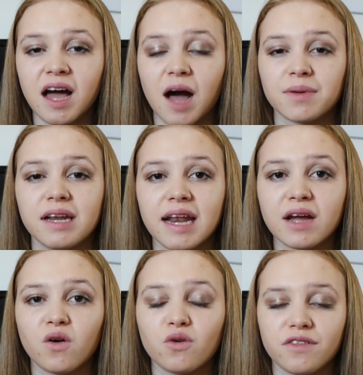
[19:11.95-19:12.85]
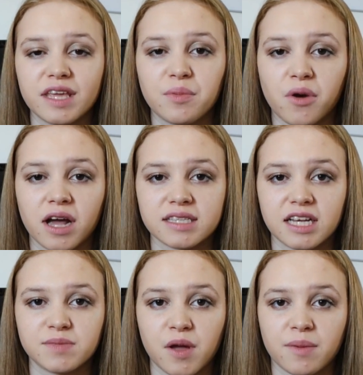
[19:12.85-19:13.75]
I'm going to link all of the products that
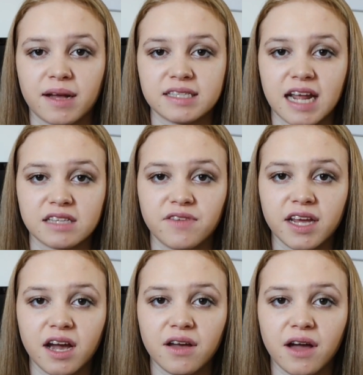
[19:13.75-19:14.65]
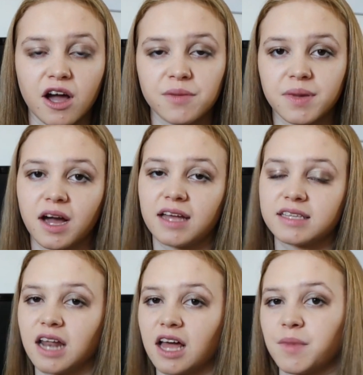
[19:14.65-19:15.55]
I spoke about in today's video. I hope you
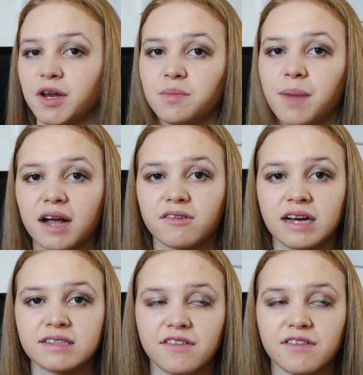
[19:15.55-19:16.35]
guys like my new background.